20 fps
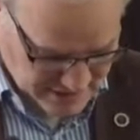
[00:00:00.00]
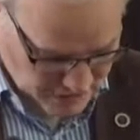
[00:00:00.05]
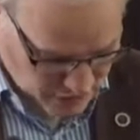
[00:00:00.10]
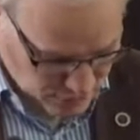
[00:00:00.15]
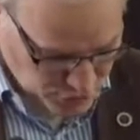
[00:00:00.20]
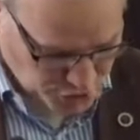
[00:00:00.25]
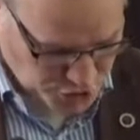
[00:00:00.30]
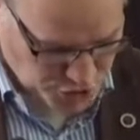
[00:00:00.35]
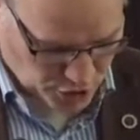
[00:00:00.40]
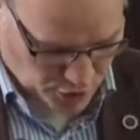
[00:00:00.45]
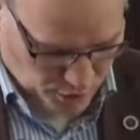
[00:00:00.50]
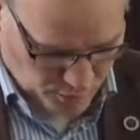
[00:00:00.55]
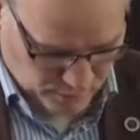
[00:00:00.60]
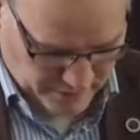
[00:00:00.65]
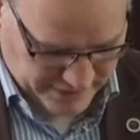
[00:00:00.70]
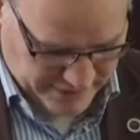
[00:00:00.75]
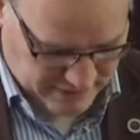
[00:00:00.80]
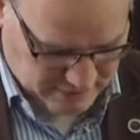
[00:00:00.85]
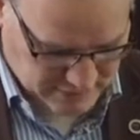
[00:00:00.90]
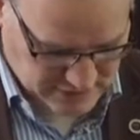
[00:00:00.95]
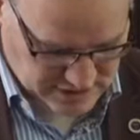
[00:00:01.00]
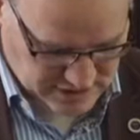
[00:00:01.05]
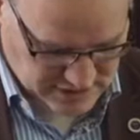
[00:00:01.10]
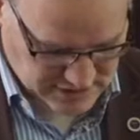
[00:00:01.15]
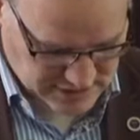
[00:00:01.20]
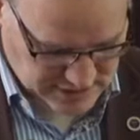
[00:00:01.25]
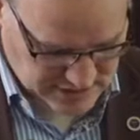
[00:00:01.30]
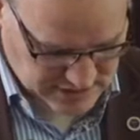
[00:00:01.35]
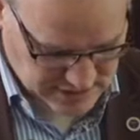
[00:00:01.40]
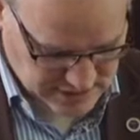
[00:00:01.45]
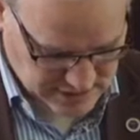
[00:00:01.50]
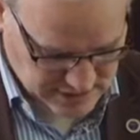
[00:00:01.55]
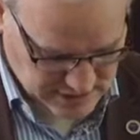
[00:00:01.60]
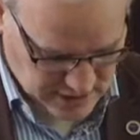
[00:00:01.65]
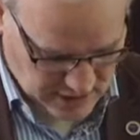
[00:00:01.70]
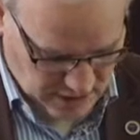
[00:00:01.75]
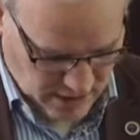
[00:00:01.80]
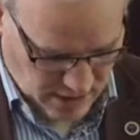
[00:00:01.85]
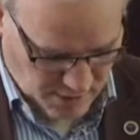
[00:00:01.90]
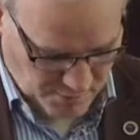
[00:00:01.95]
is no shalom without justice,
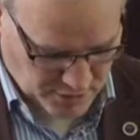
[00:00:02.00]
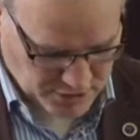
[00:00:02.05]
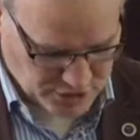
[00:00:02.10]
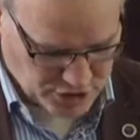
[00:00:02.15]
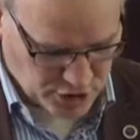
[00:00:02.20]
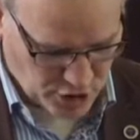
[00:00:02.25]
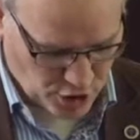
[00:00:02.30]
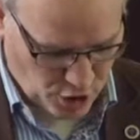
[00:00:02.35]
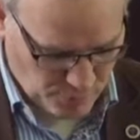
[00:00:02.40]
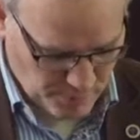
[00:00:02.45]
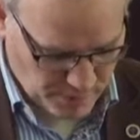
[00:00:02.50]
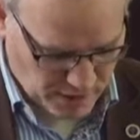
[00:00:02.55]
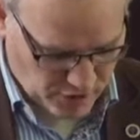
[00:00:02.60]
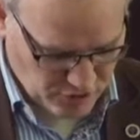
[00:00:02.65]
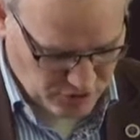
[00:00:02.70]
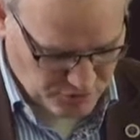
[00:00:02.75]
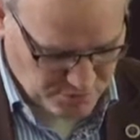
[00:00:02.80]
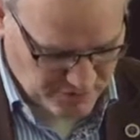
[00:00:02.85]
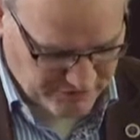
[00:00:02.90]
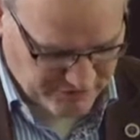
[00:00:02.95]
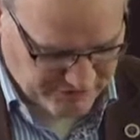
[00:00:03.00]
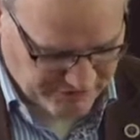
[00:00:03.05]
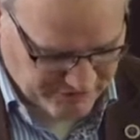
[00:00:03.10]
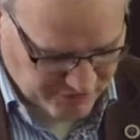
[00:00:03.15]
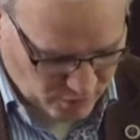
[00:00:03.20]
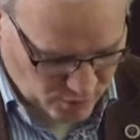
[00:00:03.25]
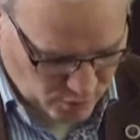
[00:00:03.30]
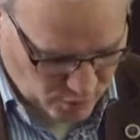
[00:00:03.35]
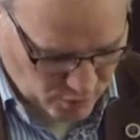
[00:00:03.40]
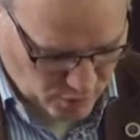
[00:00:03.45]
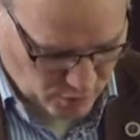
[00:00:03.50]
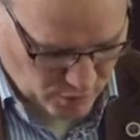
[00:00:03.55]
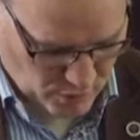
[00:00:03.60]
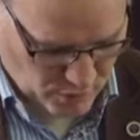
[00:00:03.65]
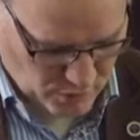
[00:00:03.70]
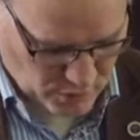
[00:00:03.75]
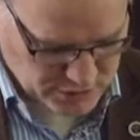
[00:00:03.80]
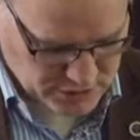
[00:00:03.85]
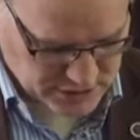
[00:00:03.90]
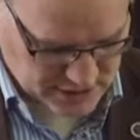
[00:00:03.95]
but shalom goes
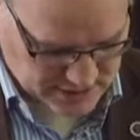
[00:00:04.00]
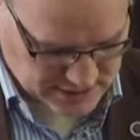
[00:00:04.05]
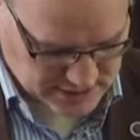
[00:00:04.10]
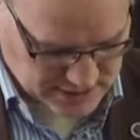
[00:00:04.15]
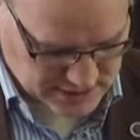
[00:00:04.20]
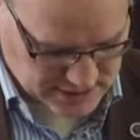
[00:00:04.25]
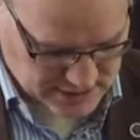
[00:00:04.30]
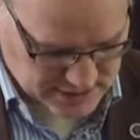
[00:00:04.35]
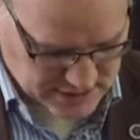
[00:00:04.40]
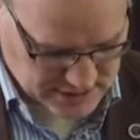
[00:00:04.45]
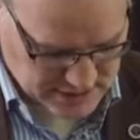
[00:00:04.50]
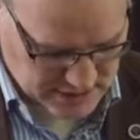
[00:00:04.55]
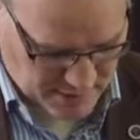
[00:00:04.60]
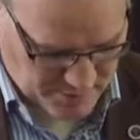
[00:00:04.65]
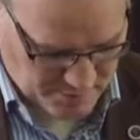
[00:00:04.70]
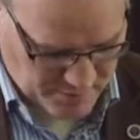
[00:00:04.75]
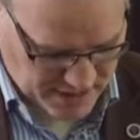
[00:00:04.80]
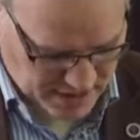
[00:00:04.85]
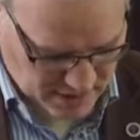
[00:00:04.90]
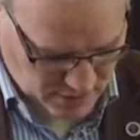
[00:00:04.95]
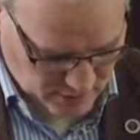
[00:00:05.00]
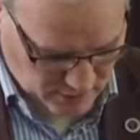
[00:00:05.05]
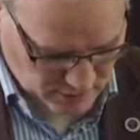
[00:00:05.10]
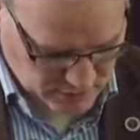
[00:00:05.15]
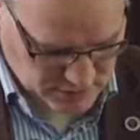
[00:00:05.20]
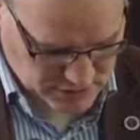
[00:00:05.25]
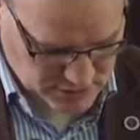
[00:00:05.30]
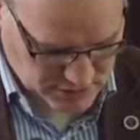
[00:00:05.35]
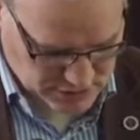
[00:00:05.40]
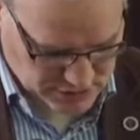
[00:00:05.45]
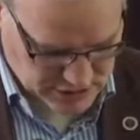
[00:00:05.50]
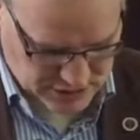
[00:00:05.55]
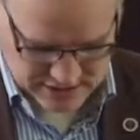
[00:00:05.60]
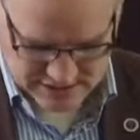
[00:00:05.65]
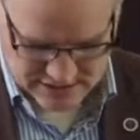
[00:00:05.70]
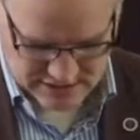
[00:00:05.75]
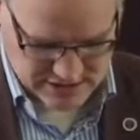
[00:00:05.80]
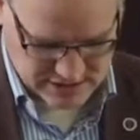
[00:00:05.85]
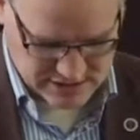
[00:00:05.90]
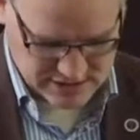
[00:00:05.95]
before justice and beyond
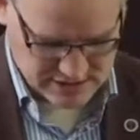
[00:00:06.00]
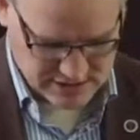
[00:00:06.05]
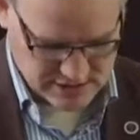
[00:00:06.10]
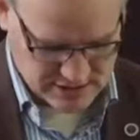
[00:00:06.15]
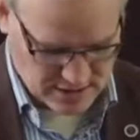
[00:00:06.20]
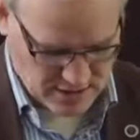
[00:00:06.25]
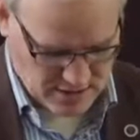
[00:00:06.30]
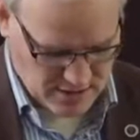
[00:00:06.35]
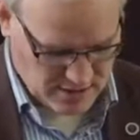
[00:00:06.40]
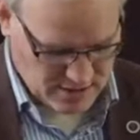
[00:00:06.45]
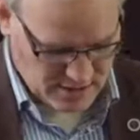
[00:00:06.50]
justice.